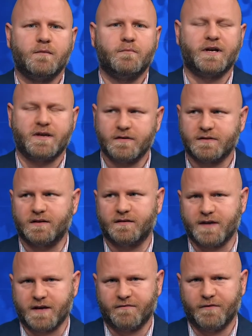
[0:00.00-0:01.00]
But here's the
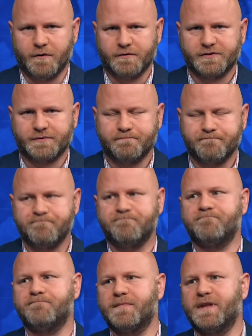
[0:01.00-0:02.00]
thing, folks.
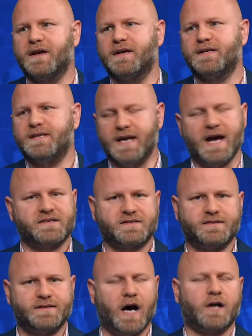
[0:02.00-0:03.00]

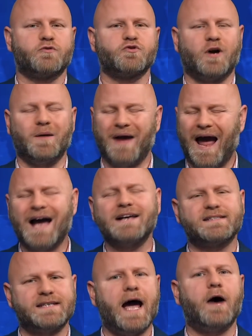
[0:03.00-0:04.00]
Yes, Donald Trump
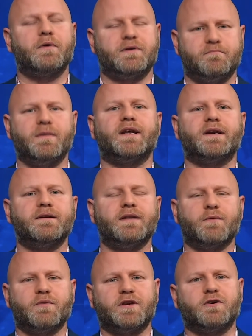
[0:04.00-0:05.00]
has now admitted
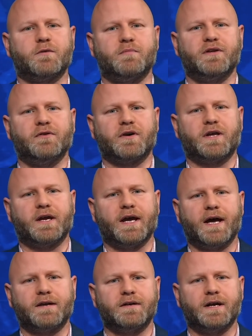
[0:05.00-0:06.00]
that we could be looking
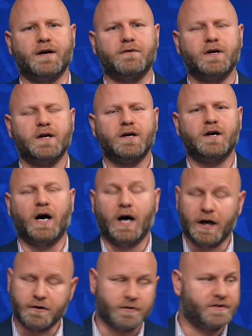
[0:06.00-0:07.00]
at, you know,
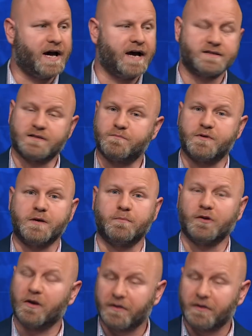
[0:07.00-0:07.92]
100,000 people.